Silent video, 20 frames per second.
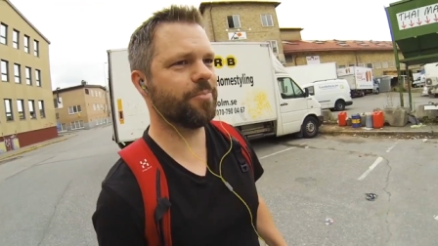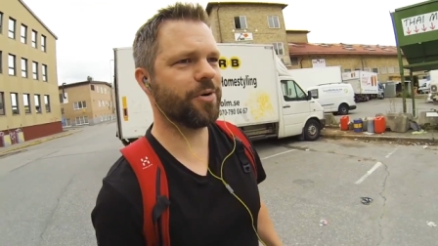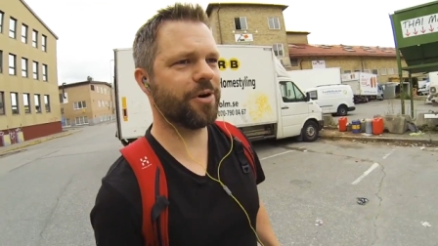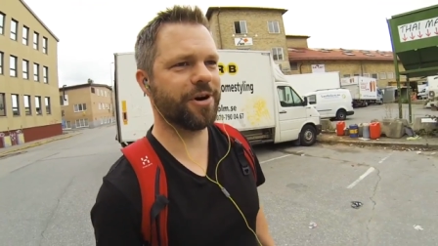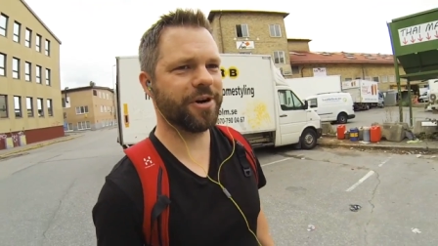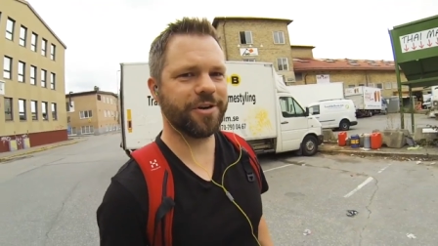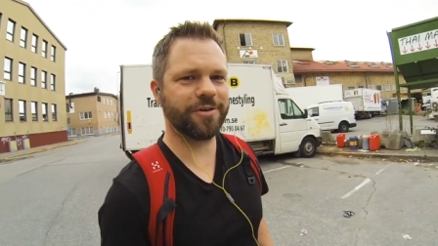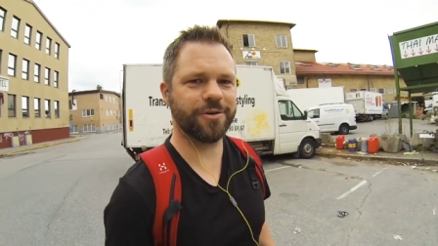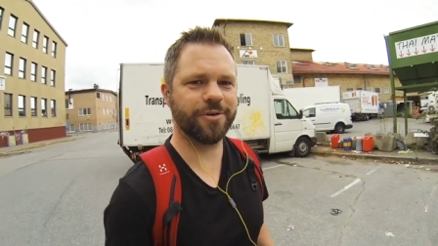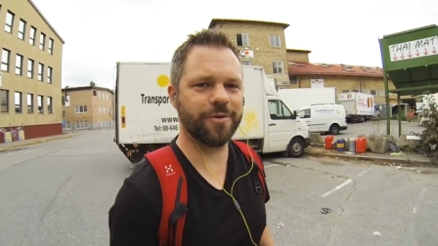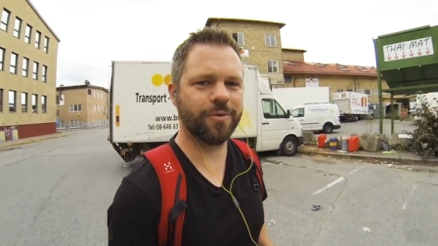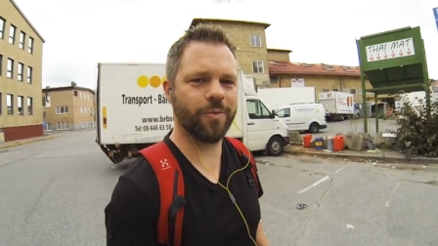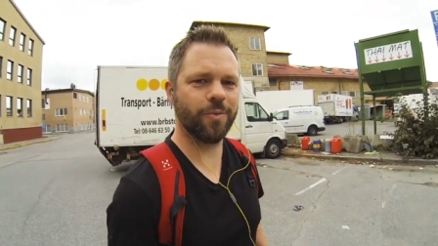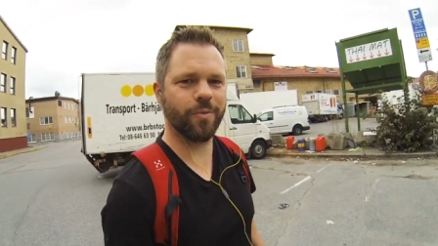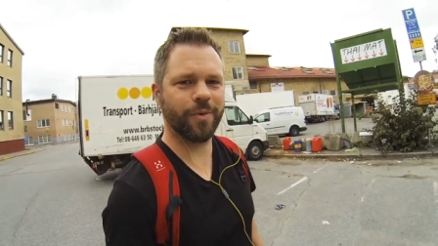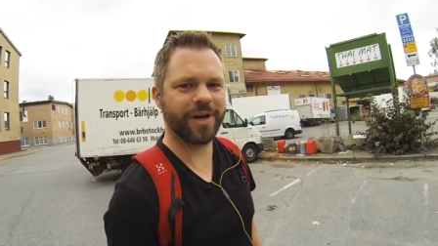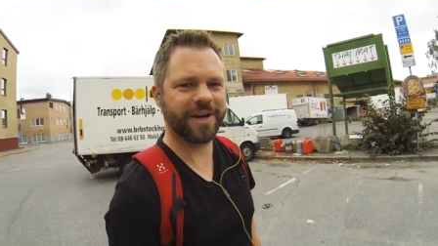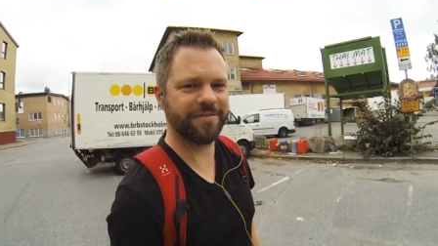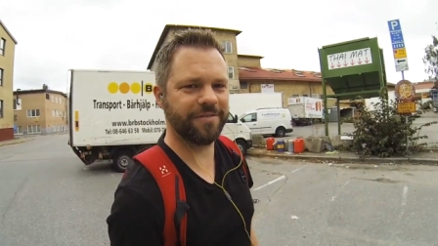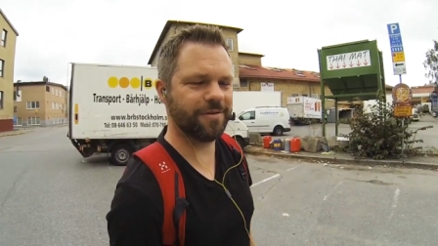part, or
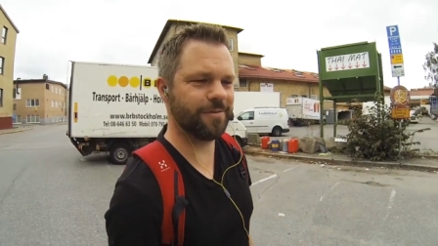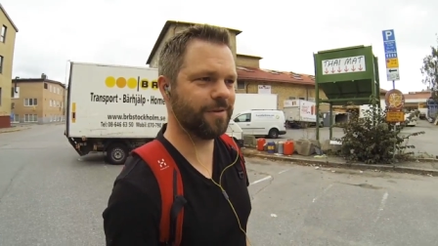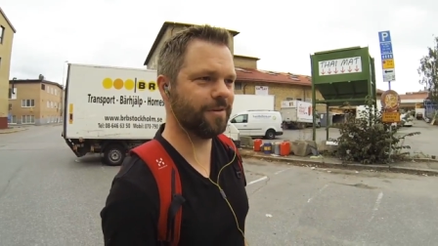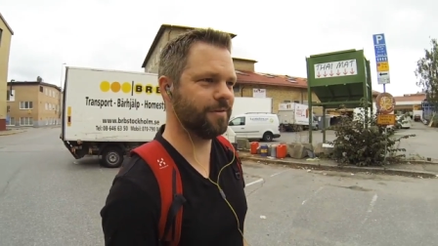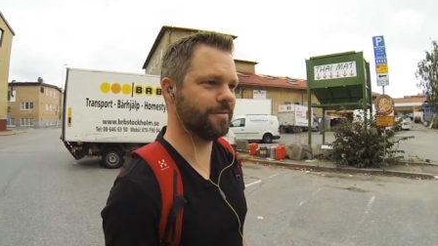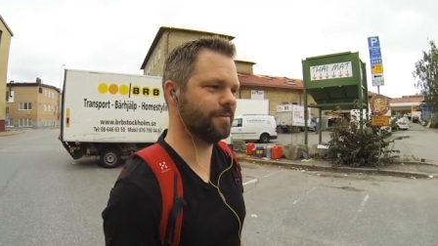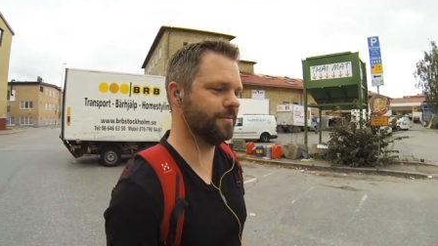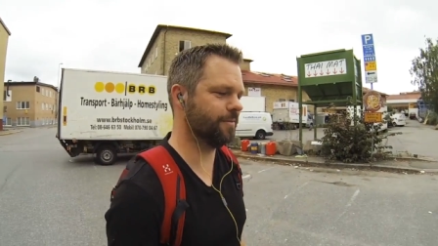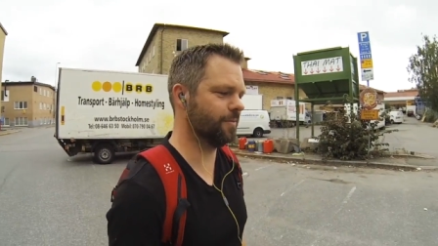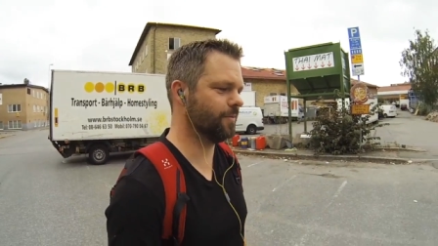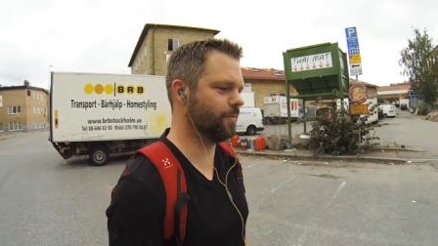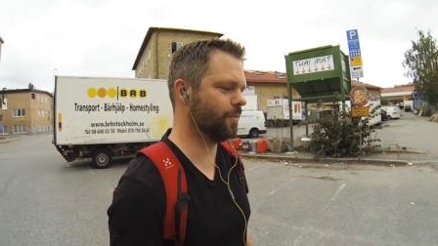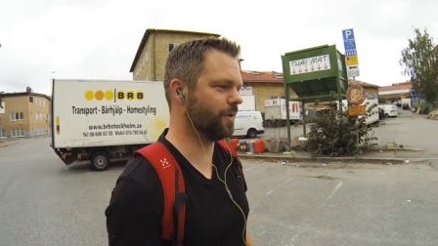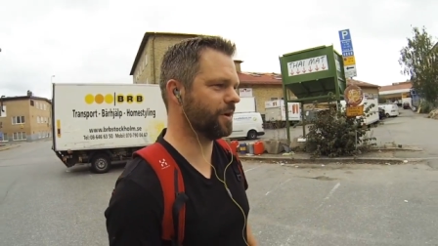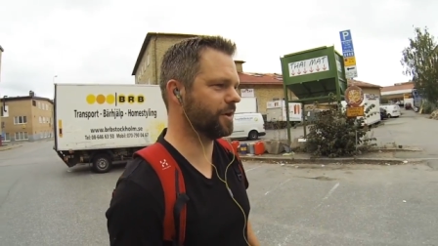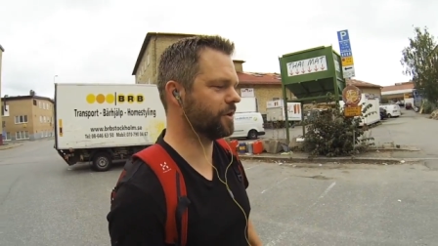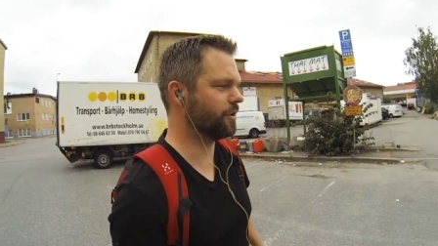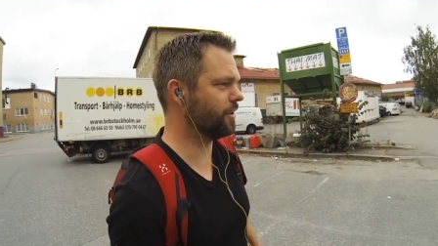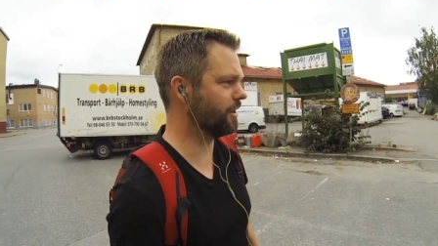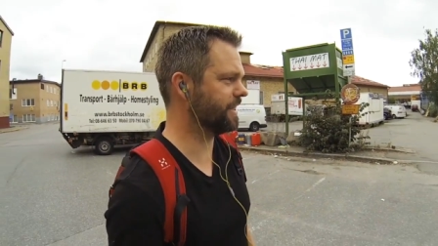whatever you
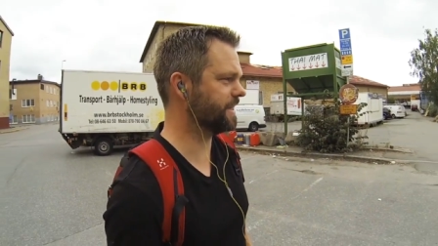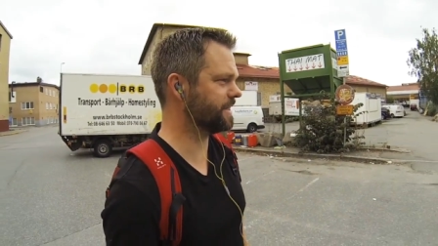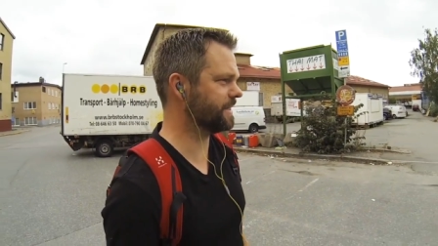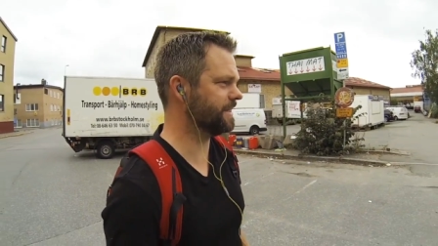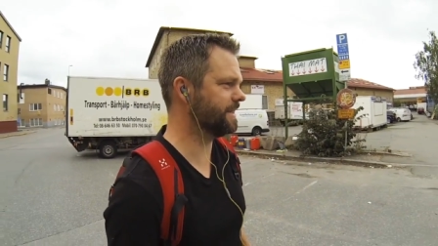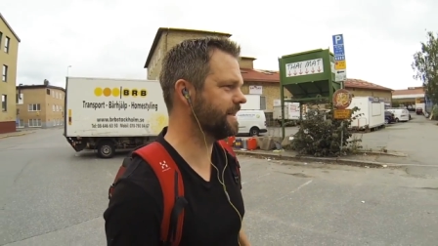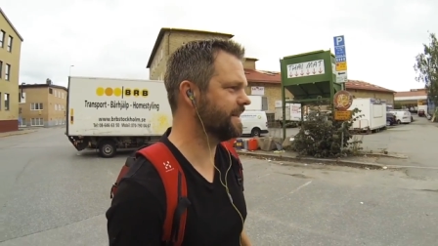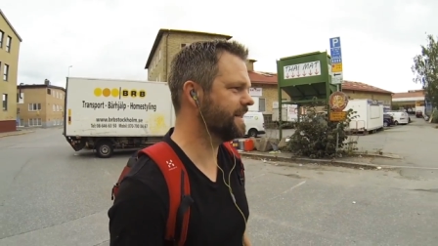want to call it.